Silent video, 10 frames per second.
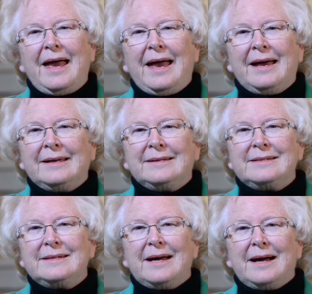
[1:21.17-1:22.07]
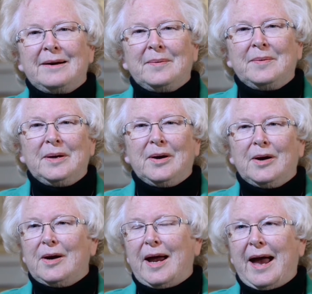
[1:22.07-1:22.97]
And we
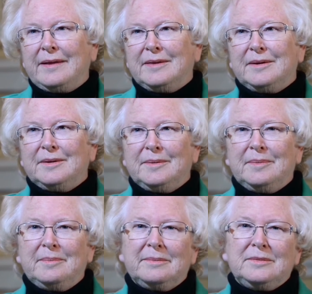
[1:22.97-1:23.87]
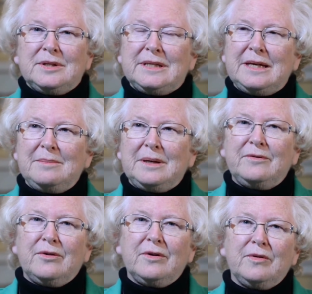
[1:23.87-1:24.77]
are at the museum in
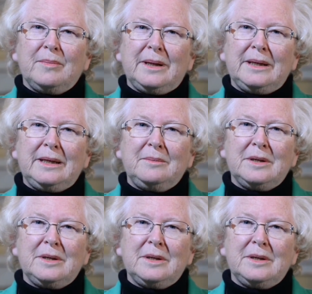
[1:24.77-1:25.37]
Fort Vermilion,